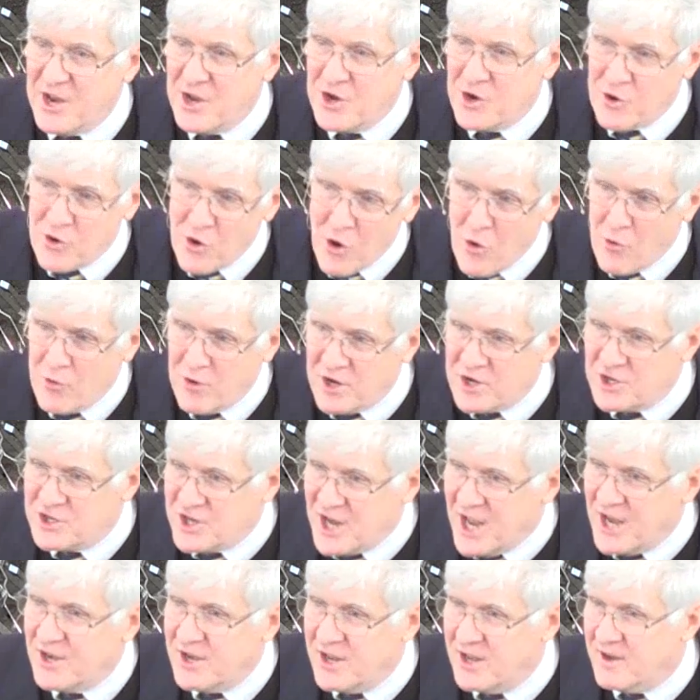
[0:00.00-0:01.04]
to your own
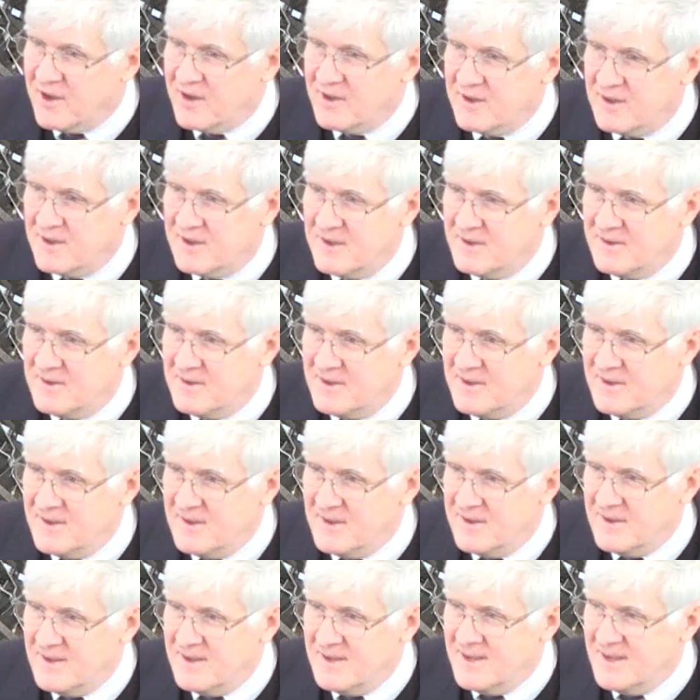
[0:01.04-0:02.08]
agenda,
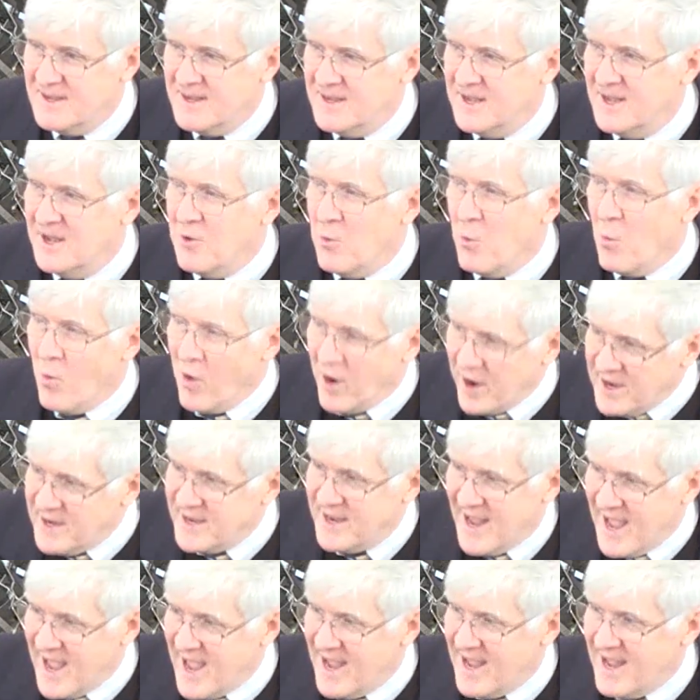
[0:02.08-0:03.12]
one
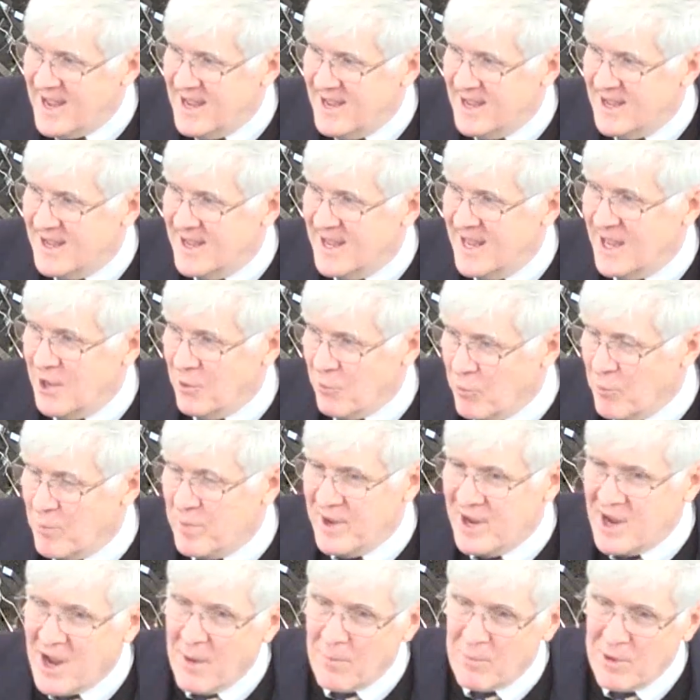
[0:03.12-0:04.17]
day it will
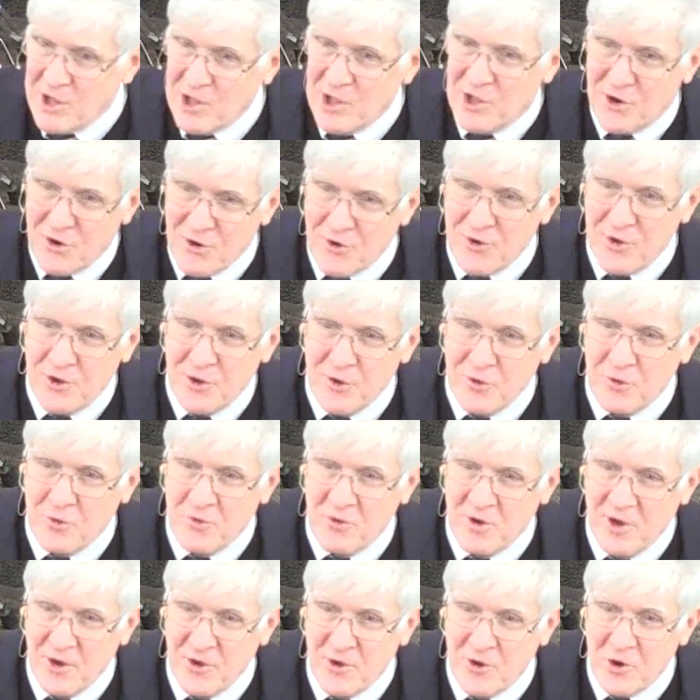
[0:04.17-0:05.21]
become clear to
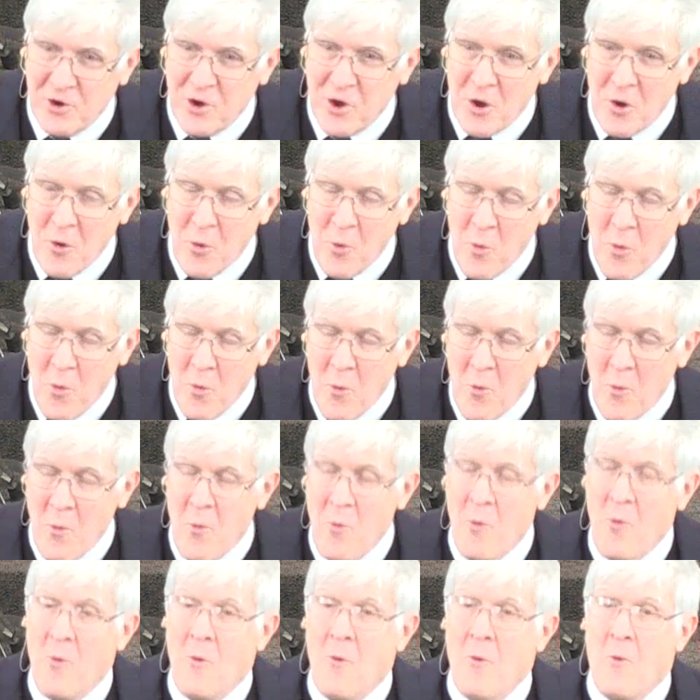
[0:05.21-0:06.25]
you and you'll go,
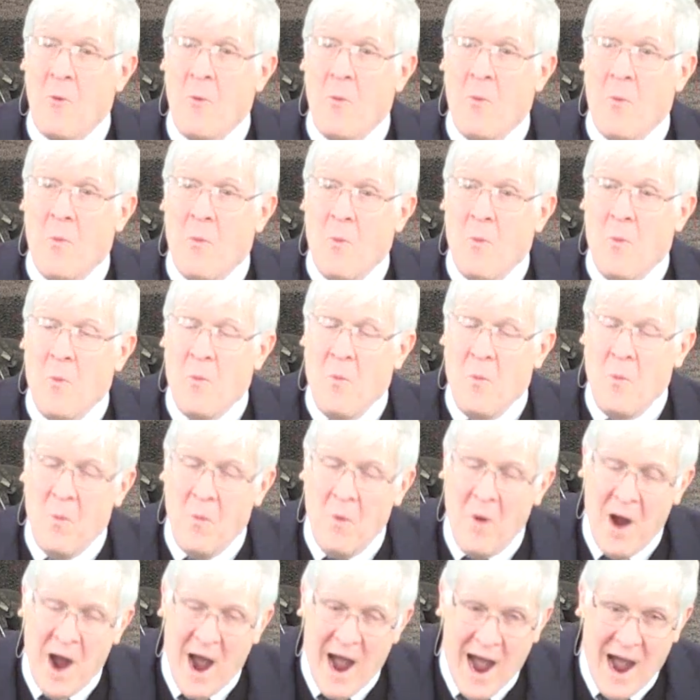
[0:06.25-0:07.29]

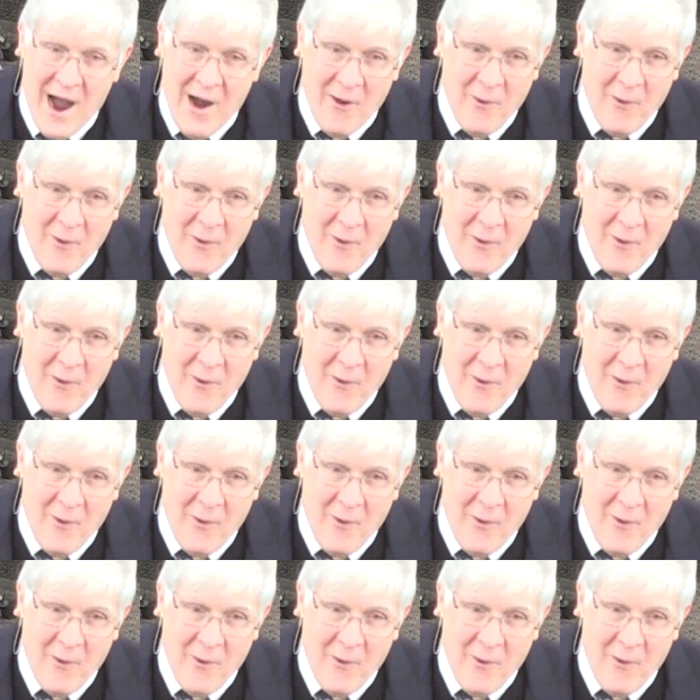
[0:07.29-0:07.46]
"Wow."